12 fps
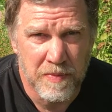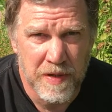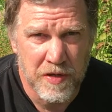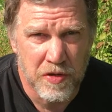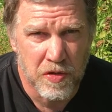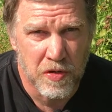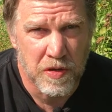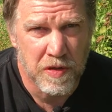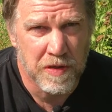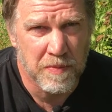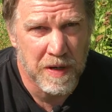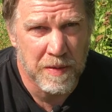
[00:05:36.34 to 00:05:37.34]
make sure
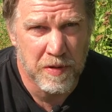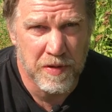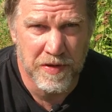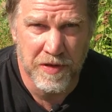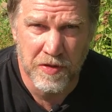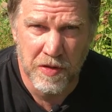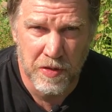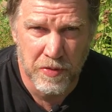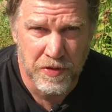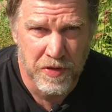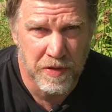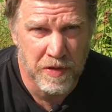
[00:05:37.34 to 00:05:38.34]
the thermometer is as
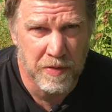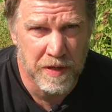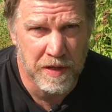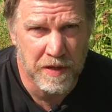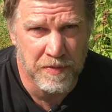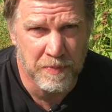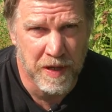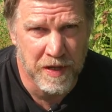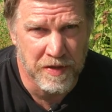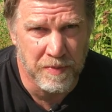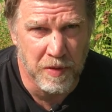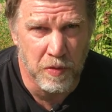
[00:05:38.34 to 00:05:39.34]
close to the cricket as
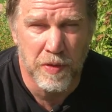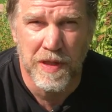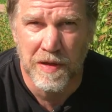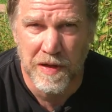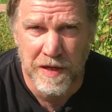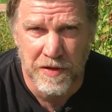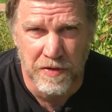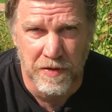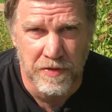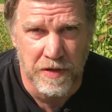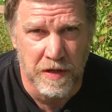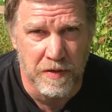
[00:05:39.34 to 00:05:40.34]
possible without
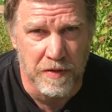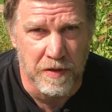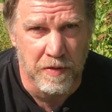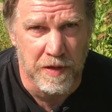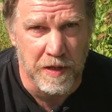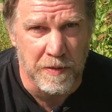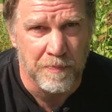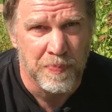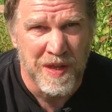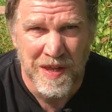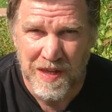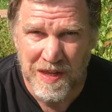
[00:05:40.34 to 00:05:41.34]
actually scaring the cricket.
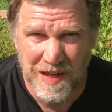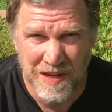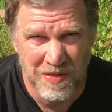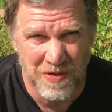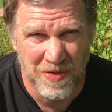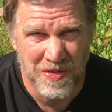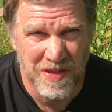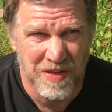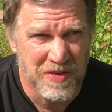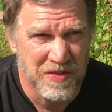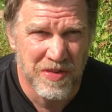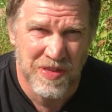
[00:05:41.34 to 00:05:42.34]
And I learned
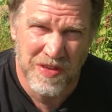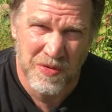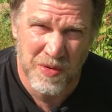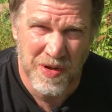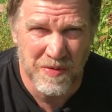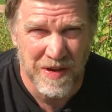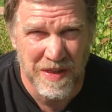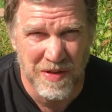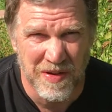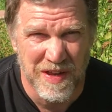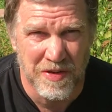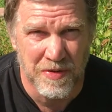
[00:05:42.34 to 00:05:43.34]
this through a
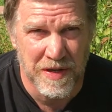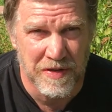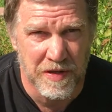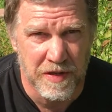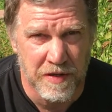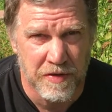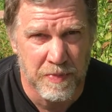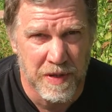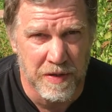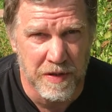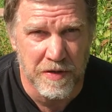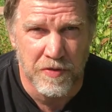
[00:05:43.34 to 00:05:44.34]
rather interesting
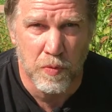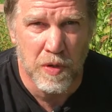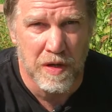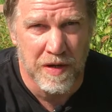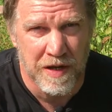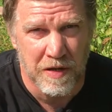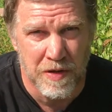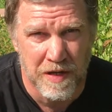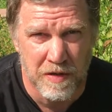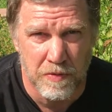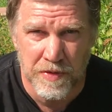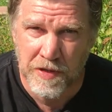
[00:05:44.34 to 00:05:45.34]
experience where a
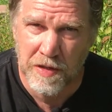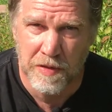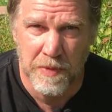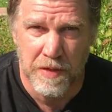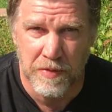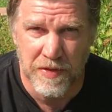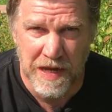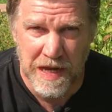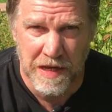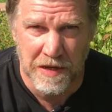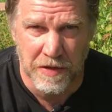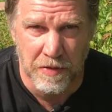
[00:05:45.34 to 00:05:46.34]
cricket was telling me it was
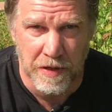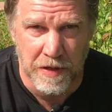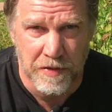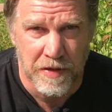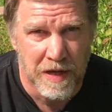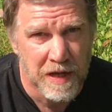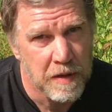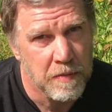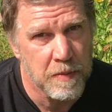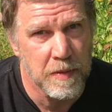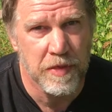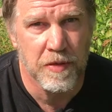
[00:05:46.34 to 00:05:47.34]
80 degrees,
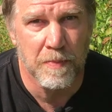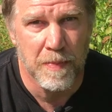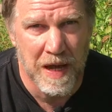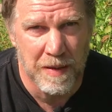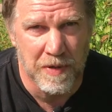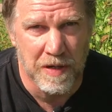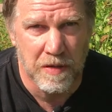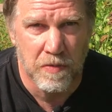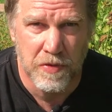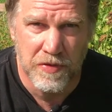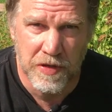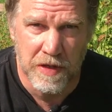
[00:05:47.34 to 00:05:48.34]
but my thermometer
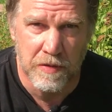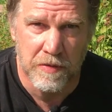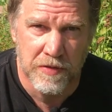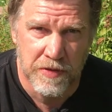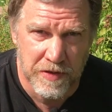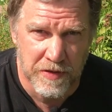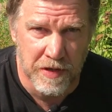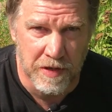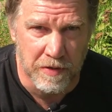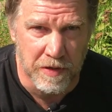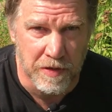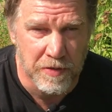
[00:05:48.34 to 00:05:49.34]
was saying it was 60
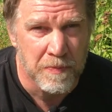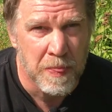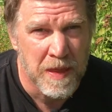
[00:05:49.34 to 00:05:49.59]
degrees.